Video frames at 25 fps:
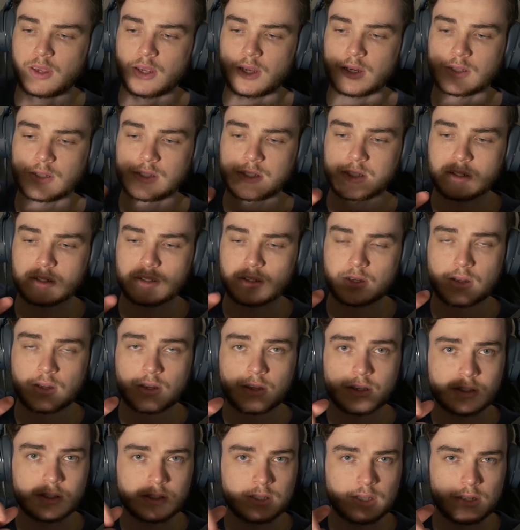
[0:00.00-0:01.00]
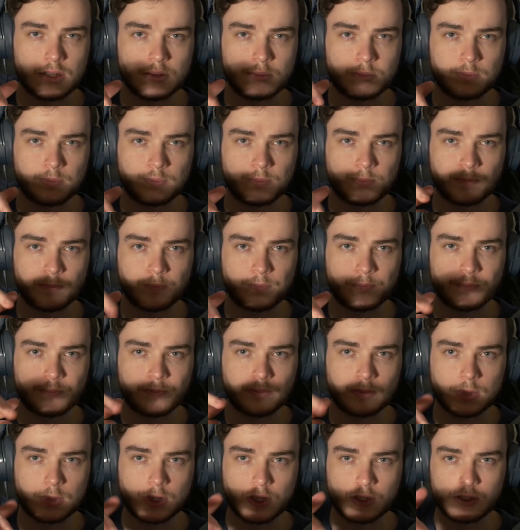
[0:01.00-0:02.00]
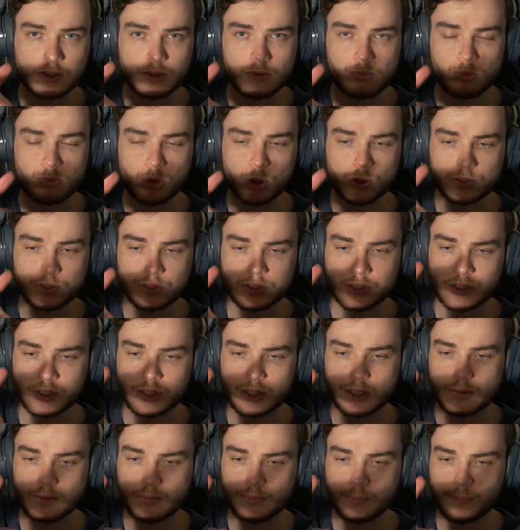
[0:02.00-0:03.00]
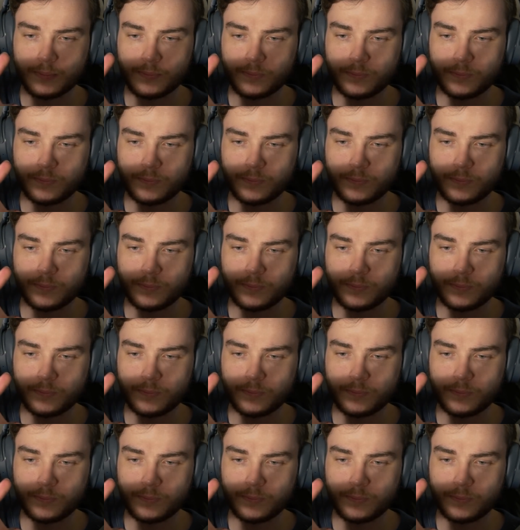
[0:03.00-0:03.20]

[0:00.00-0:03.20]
And it's in a nice tin, nice embossed tin.